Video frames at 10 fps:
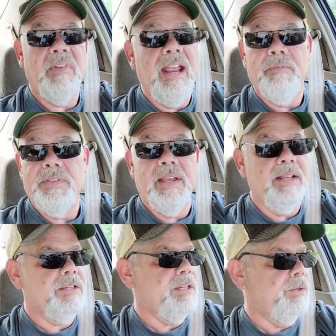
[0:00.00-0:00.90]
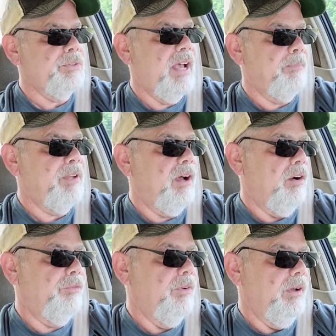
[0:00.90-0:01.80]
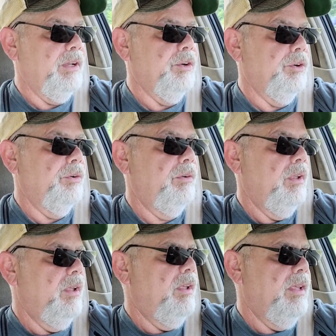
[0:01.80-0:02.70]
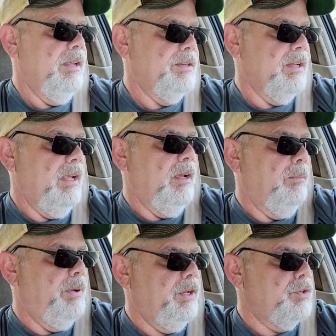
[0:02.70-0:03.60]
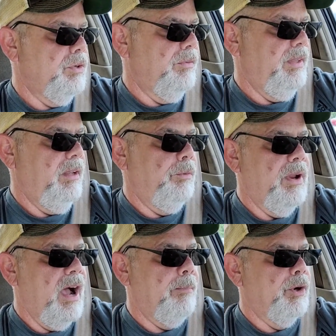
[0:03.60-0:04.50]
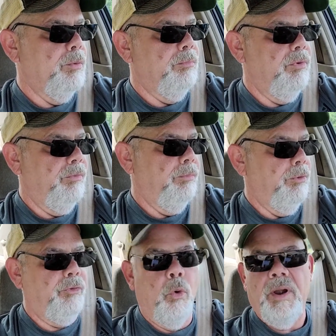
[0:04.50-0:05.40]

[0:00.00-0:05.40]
Everything is still topped off. Here is a picture of the odometer before and